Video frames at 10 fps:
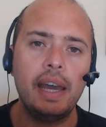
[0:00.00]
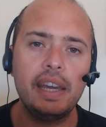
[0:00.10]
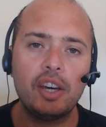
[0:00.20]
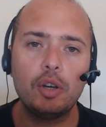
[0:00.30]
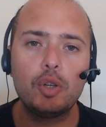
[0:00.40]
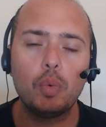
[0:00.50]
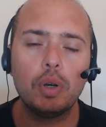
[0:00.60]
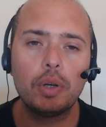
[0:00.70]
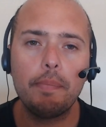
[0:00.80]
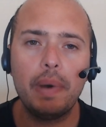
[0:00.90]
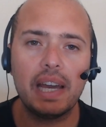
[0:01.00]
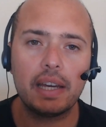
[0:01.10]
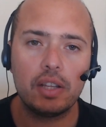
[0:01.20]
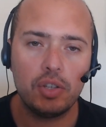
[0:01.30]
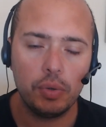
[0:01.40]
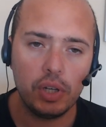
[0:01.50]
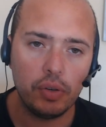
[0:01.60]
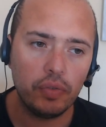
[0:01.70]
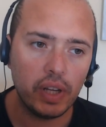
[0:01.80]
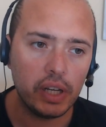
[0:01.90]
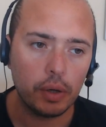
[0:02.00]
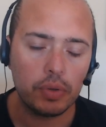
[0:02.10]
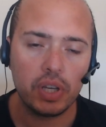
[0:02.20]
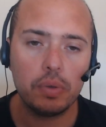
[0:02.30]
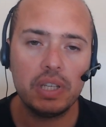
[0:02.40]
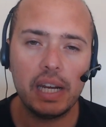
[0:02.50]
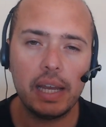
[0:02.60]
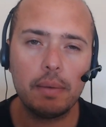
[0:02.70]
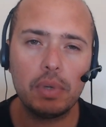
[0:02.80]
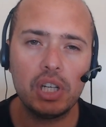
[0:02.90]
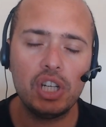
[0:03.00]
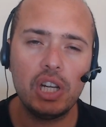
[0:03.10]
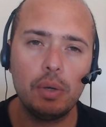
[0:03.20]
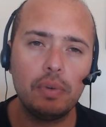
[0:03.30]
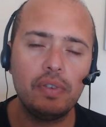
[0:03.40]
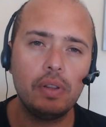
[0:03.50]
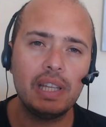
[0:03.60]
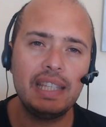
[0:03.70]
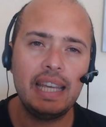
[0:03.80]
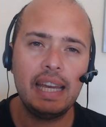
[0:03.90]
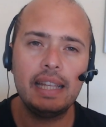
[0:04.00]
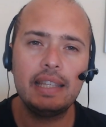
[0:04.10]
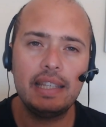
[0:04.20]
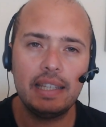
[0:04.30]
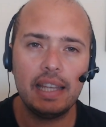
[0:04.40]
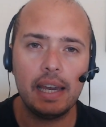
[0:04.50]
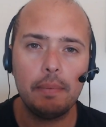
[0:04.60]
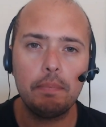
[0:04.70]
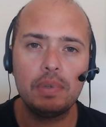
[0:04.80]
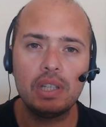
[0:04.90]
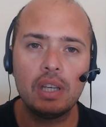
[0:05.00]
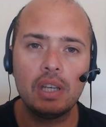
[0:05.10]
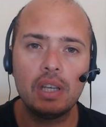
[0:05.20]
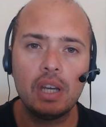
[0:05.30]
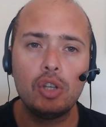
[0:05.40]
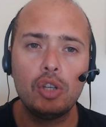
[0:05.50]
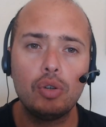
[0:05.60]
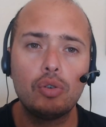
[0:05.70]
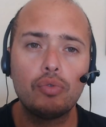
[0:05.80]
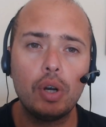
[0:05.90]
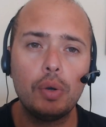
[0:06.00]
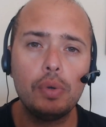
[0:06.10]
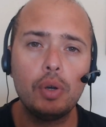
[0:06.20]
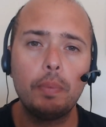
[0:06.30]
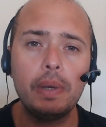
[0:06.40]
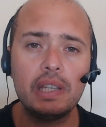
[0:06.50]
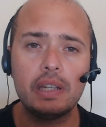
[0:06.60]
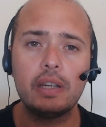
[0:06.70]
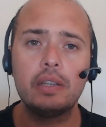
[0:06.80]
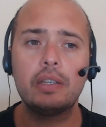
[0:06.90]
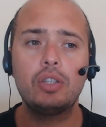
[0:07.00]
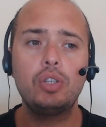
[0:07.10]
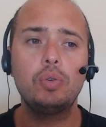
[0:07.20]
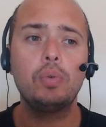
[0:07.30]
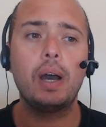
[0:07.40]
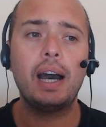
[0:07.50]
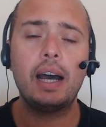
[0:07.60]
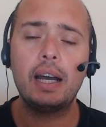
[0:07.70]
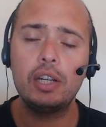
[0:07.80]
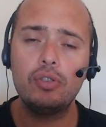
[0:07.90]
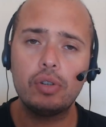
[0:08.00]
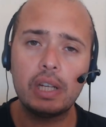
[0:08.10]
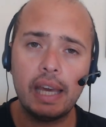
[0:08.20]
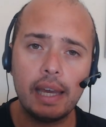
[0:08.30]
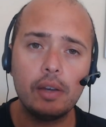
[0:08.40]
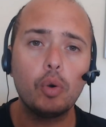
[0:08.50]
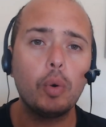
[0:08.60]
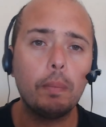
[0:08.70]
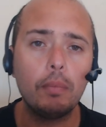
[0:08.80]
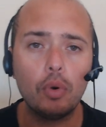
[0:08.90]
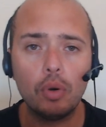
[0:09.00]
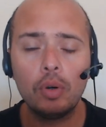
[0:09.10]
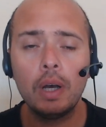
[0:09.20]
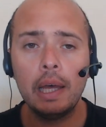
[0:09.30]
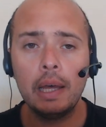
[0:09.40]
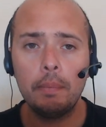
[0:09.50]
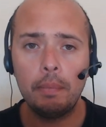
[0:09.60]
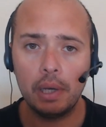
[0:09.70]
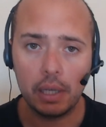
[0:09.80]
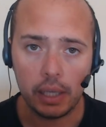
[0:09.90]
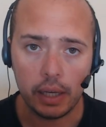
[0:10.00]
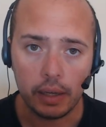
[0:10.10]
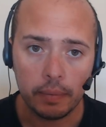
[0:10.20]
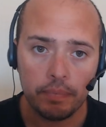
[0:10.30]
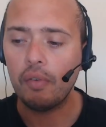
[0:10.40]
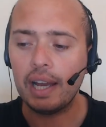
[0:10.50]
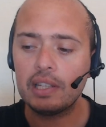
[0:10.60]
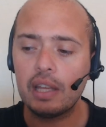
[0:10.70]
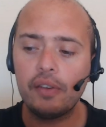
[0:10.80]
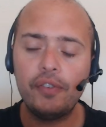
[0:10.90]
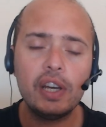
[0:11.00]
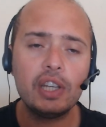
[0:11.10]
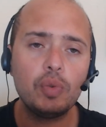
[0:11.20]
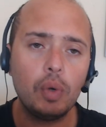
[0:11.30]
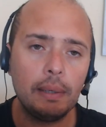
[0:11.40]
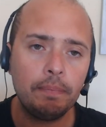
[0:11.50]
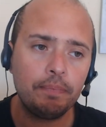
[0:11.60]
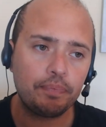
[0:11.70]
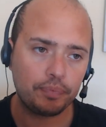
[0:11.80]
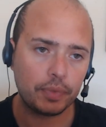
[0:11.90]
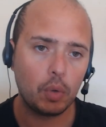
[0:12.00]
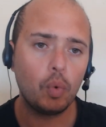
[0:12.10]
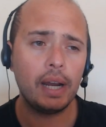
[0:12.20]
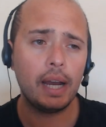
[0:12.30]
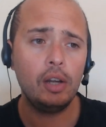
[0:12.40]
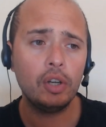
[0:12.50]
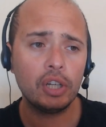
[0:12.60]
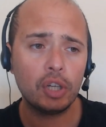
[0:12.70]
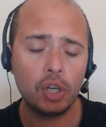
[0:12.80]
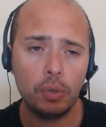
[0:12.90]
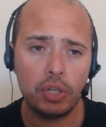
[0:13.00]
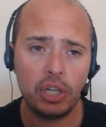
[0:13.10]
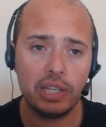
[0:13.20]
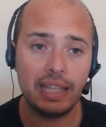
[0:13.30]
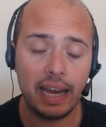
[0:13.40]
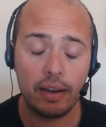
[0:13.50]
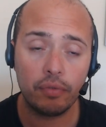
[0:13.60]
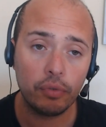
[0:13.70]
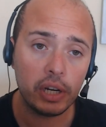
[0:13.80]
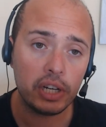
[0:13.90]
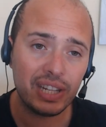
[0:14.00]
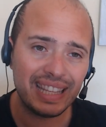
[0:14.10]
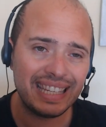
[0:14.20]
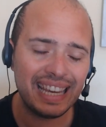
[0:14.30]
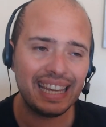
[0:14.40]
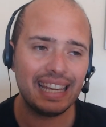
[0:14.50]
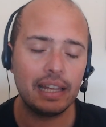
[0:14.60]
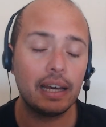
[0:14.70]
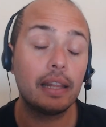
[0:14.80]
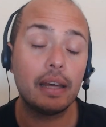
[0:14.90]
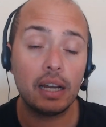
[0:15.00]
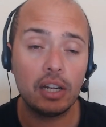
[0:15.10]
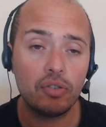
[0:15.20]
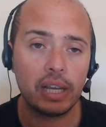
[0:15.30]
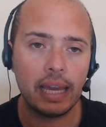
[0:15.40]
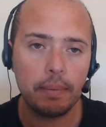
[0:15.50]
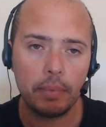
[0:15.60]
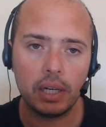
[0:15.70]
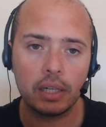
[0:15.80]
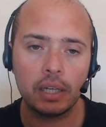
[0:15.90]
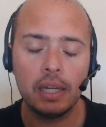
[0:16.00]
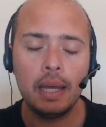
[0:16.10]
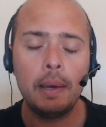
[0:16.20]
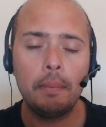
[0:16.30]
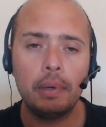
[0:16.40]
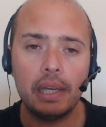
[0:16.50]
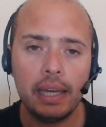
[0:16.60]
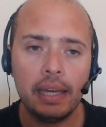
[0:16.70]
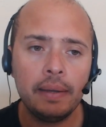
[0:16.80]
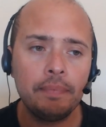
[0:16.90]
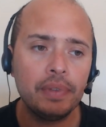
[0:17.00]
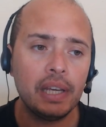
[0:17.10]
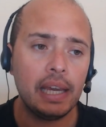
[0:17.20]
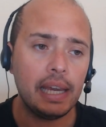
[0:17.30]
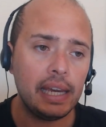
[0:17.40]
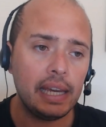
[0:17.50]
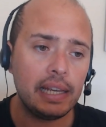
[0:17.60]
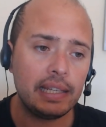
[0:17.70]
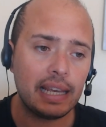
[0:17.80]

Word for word: Coach, welcome back to a new video. So today I'm going to share with you the 10 steps to grow your business to 100k or more per year. All right, so the first one, when I look at coaches that have reached the, 10, the, the 100k mark per year, is